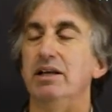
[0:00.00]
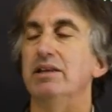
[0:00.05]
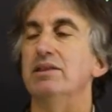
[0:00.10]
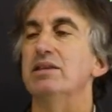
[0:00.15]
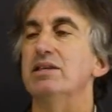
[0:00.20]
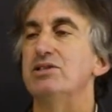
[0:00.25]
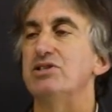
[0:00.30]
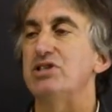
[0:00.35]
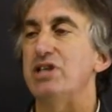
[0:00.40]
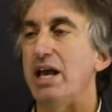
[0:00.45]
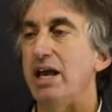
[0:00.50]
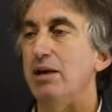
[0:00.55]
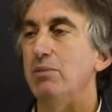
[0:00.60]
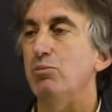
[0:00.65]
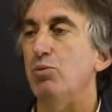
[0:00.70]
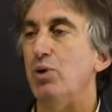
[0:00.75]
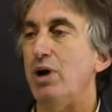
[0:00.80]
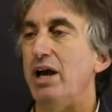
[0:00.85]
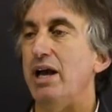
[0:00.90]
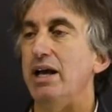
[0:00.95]
in the
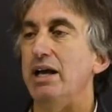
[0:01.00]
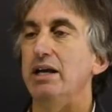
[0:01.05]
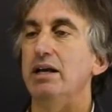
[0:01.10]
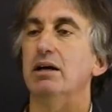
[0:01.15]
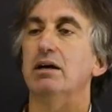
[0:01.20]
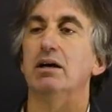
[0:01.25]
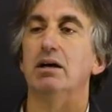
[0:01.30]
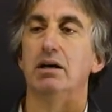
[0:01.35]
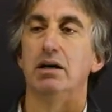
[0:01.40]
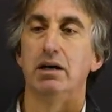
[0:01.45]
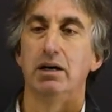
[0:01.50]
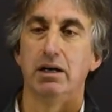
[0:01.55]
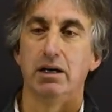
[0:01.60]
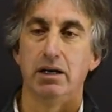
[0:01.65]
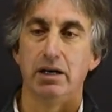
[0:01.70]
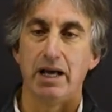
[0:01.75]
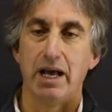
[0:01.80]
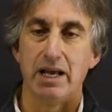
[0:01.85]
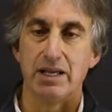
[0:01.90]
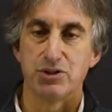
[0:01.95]
same way
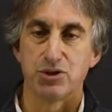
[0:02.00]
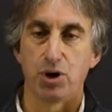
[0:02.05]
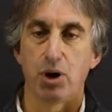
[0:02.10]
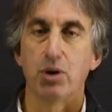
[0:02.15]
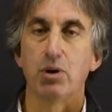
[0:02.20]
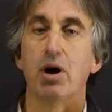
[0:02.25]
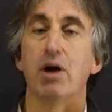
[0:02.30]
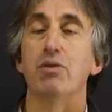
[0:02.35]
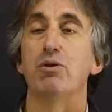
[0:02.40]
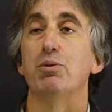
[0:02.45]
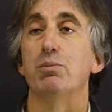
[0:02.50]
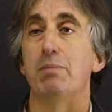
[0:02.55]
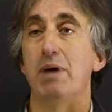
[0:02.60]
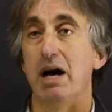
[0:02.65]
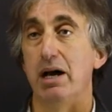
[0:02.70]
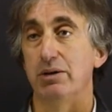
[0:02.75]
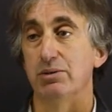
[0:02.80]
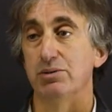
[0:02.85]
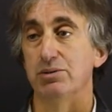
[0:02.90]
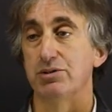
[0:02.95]
as our other
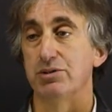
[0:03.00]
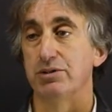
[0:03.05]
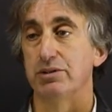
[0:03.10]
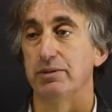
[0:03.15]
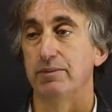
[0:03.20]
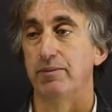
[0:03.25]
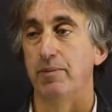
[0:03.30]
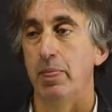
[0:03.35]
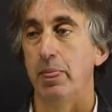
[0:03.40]
models.